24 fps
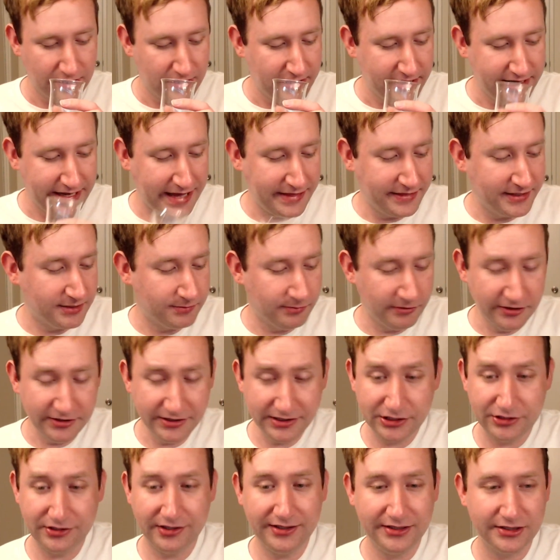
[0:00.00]
yeah, this
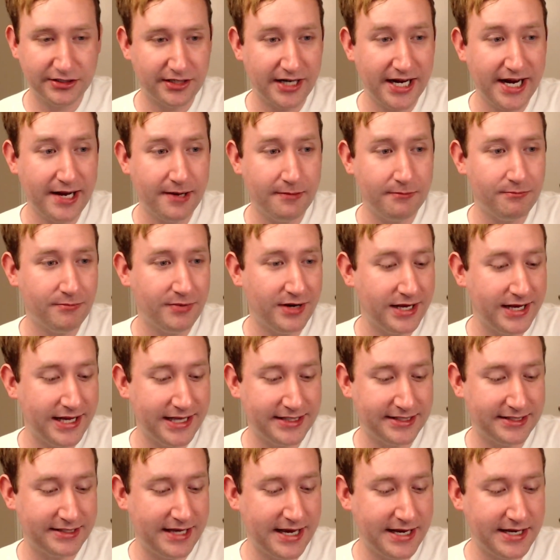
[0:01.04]
Wilderness Trail is great, but
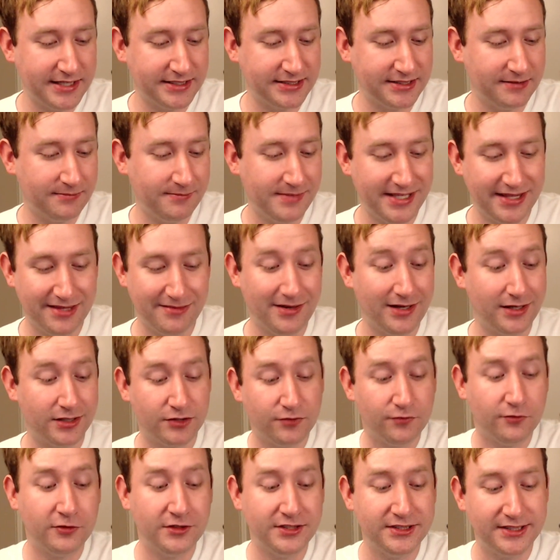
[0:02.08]
it doesn't beat the Maker's
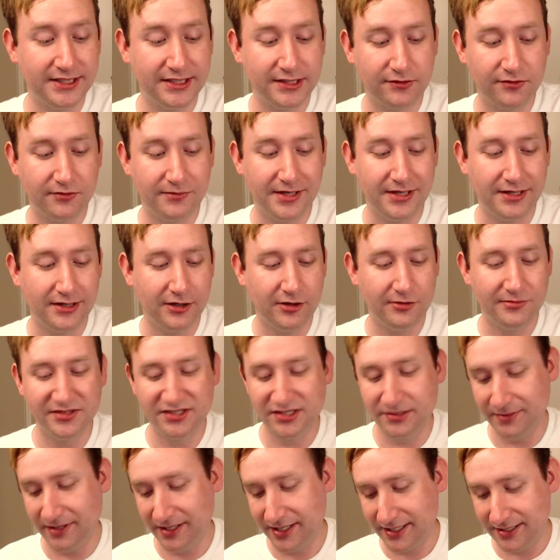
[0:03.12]
46 for me. I almost
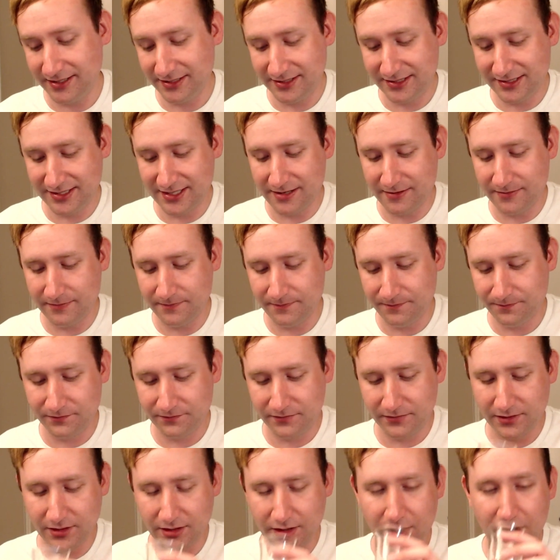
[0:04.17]
spilled it. So
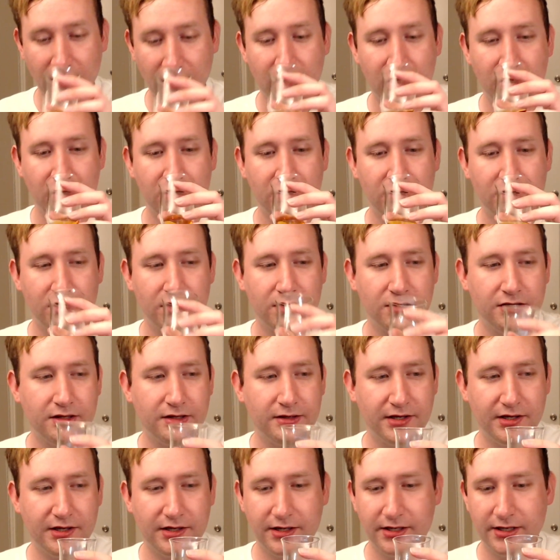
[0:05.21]

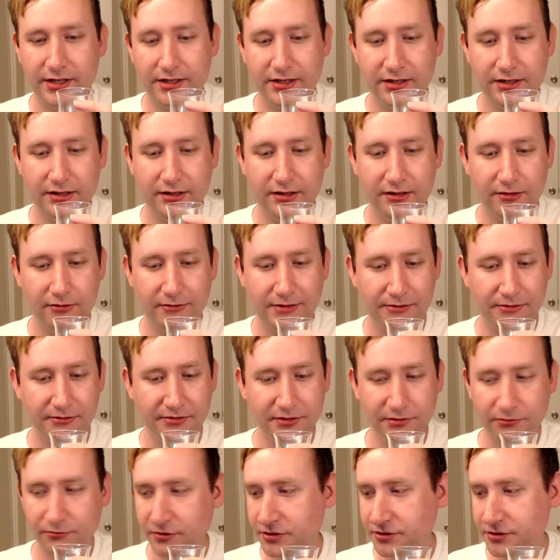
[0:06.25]
wow,
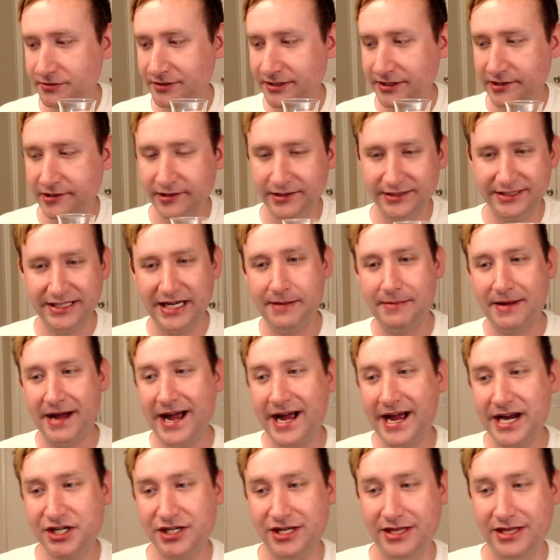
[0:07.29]
we're doing good on time. I